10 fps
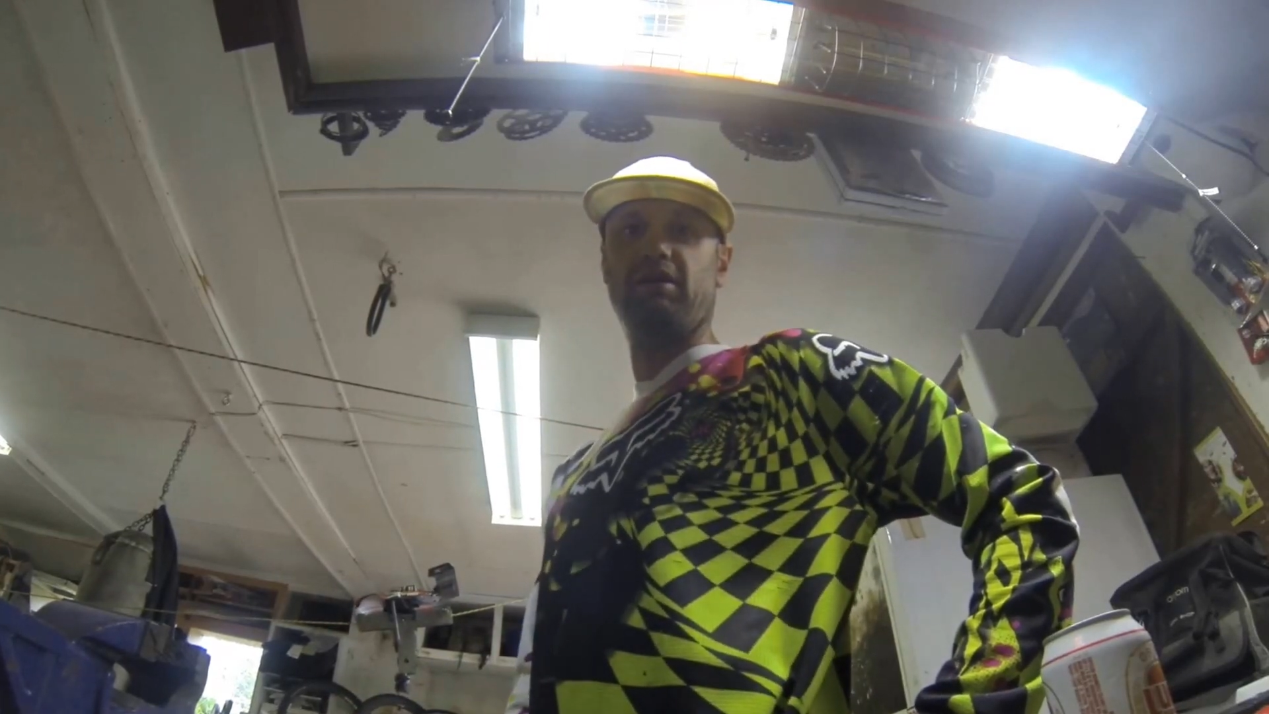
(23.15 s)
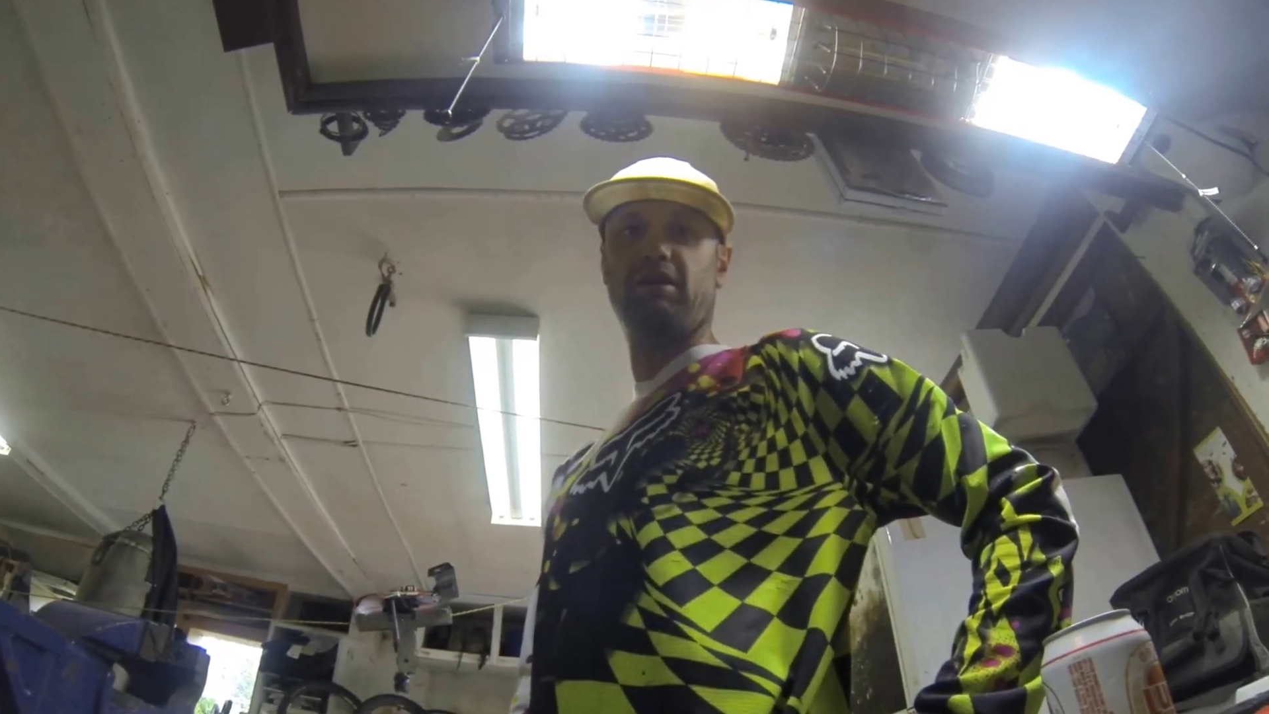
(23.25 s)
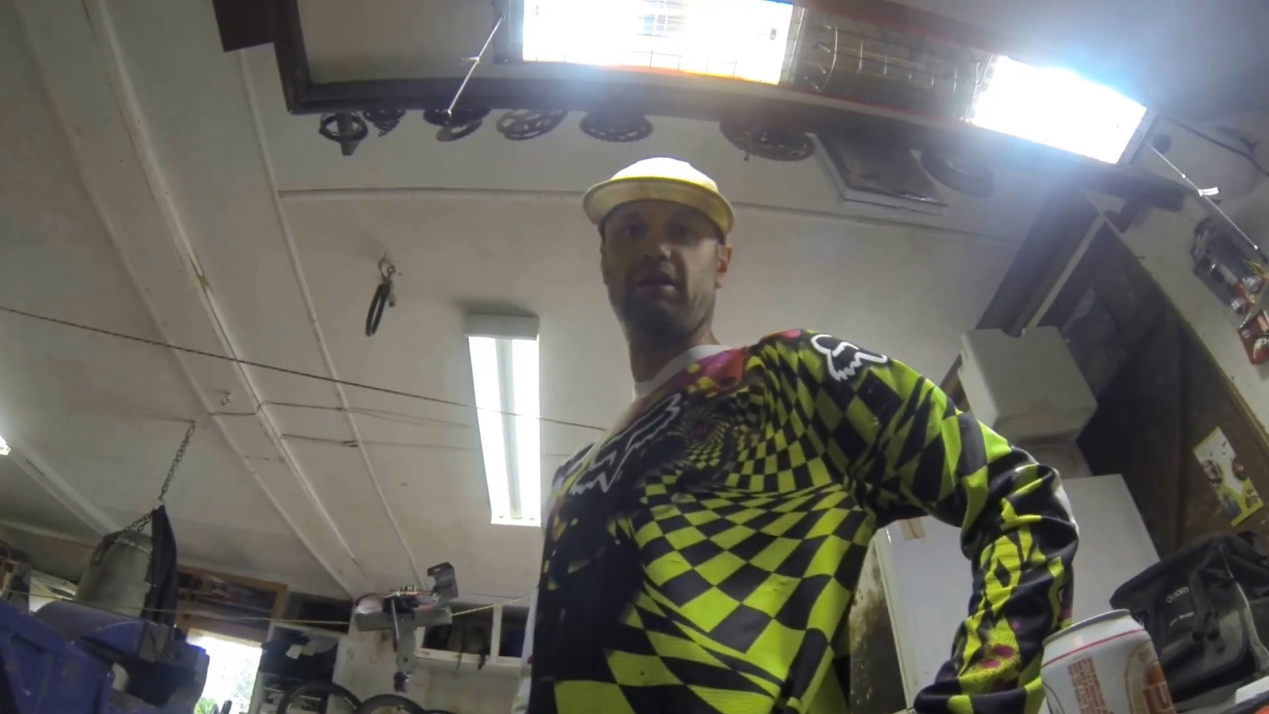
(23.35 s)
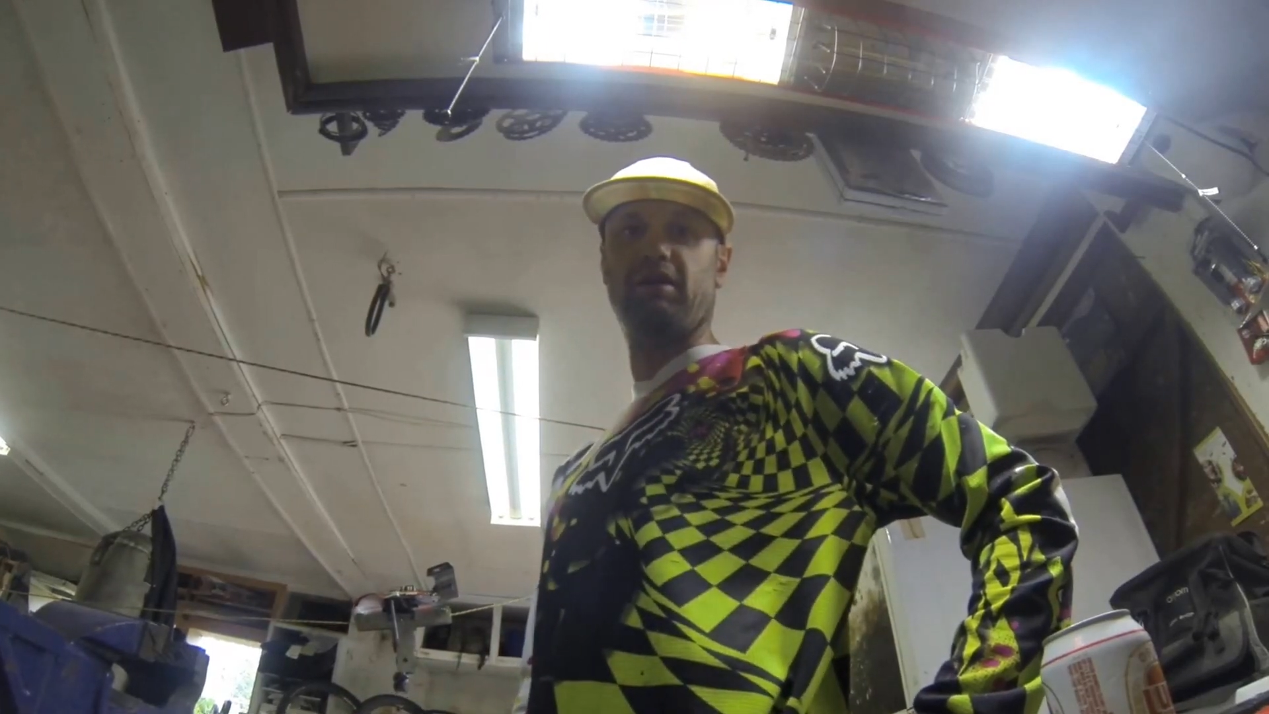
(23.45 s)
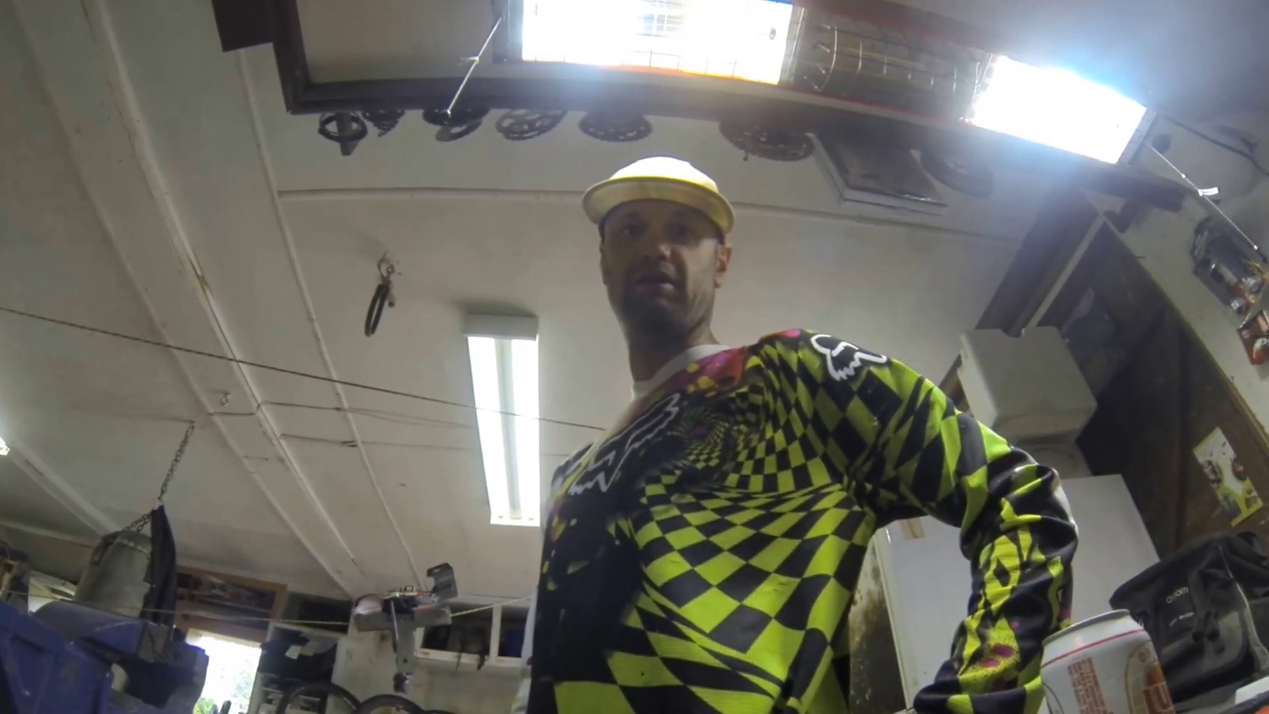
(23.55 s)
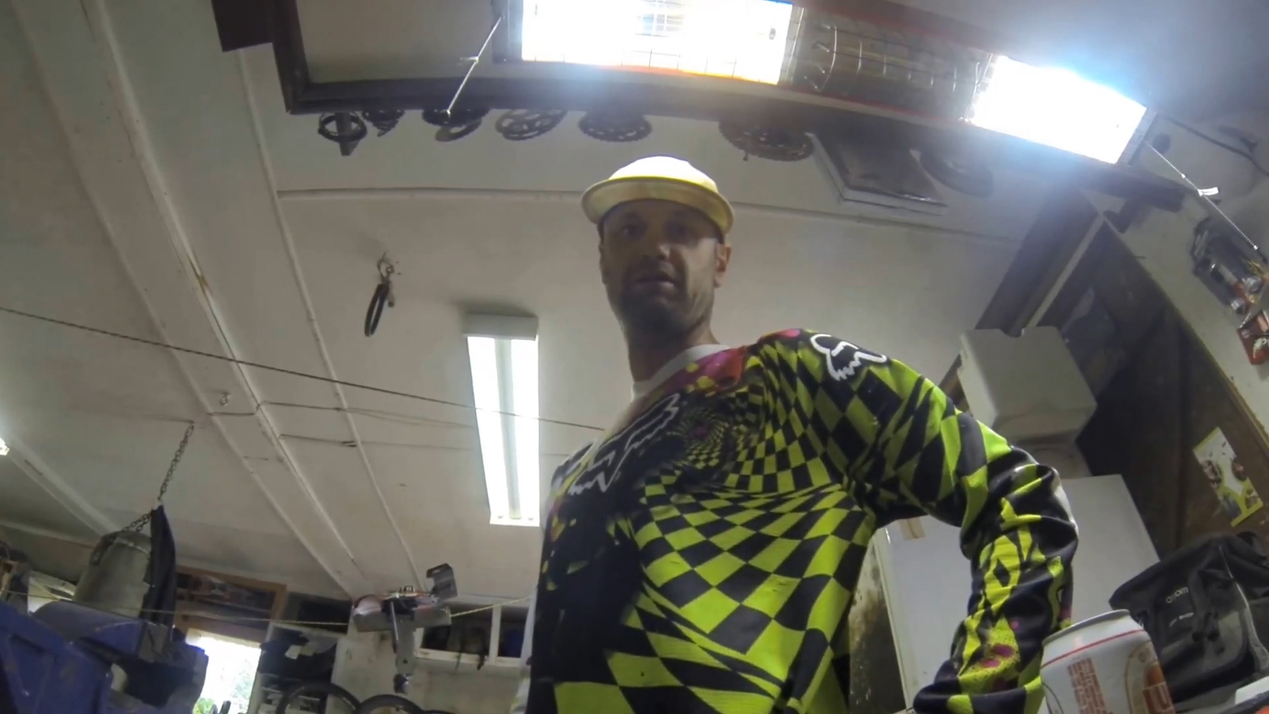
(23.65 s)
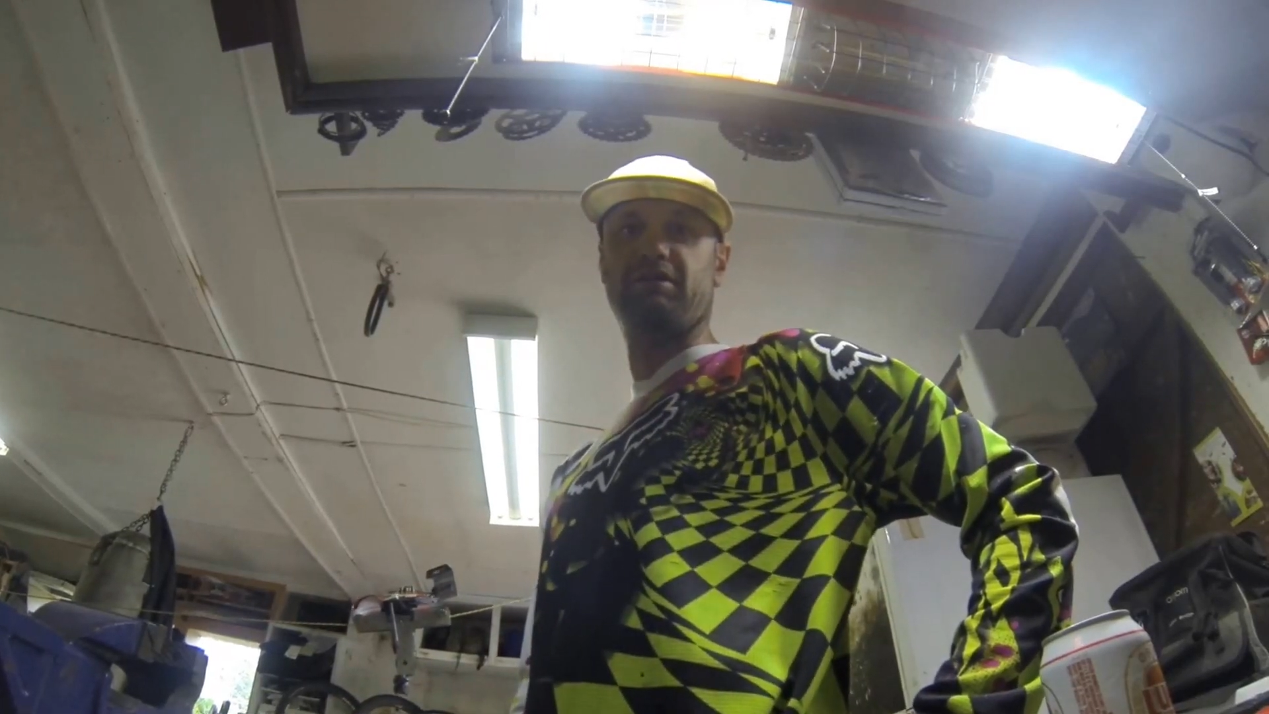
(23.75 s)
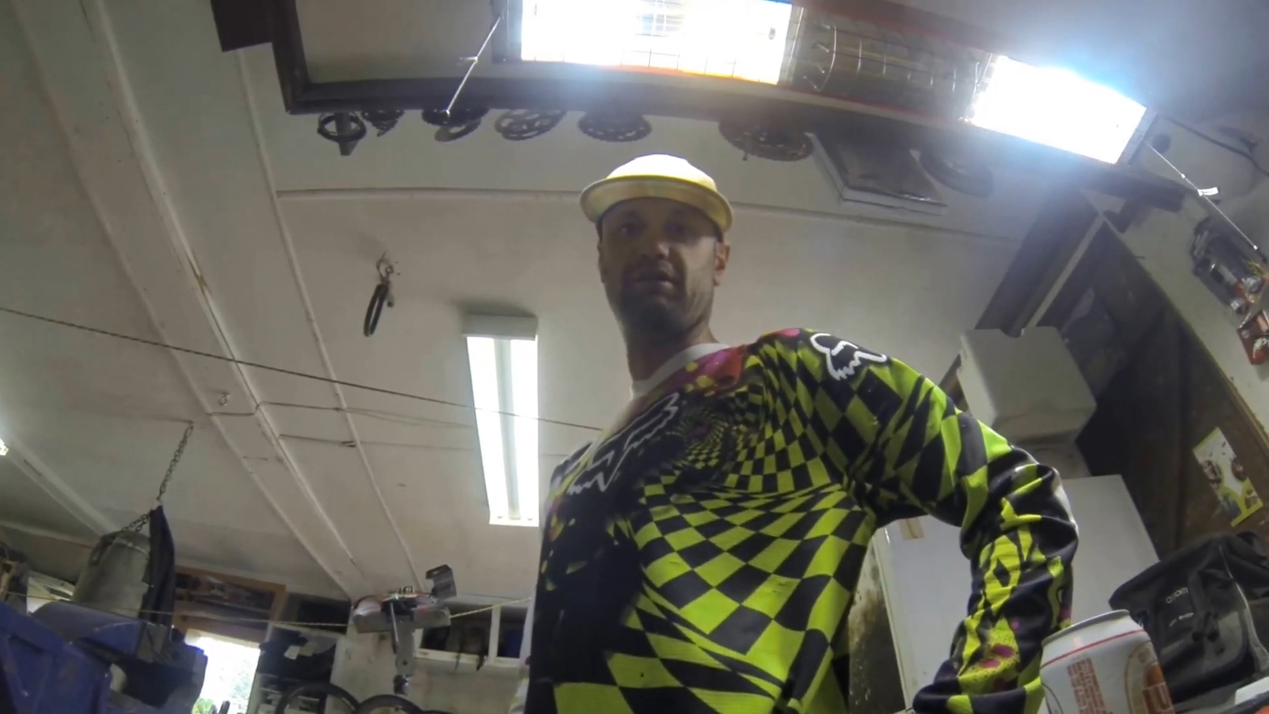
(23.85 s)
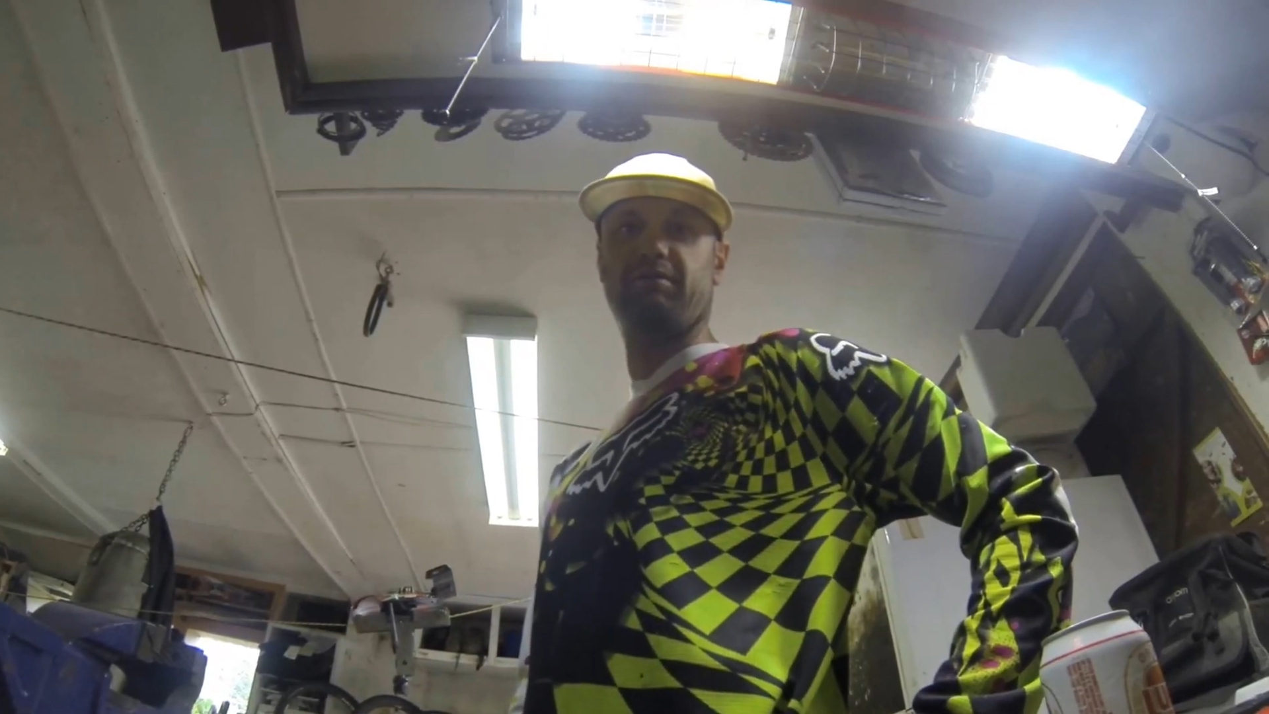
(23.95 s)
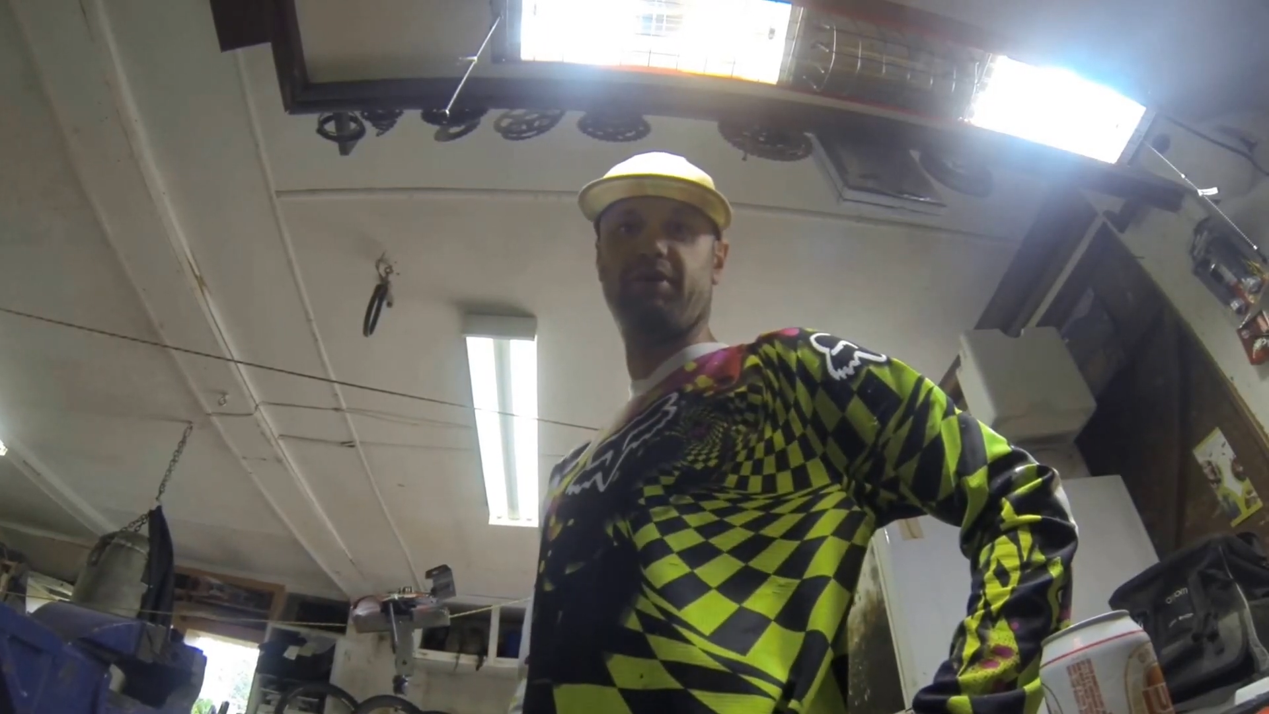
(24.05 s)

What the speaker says: and some